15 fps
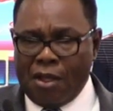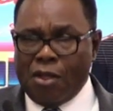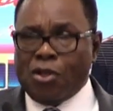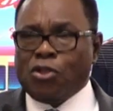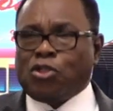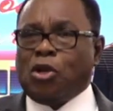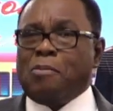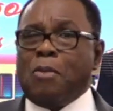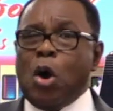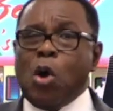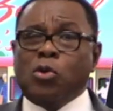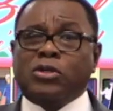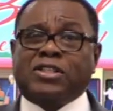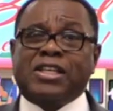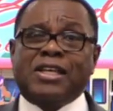So
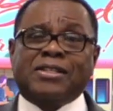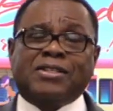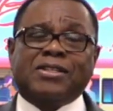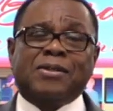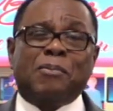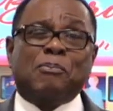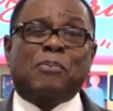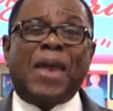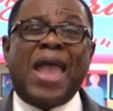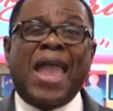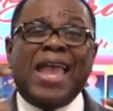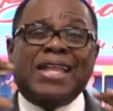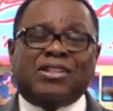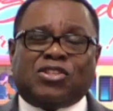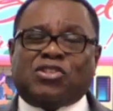Moses
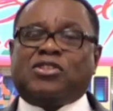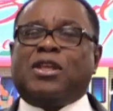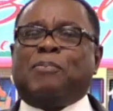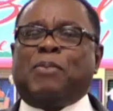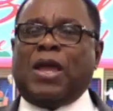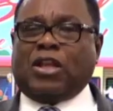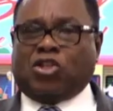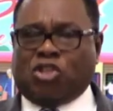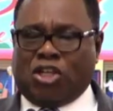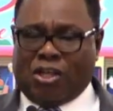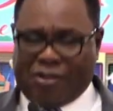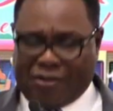paints the picture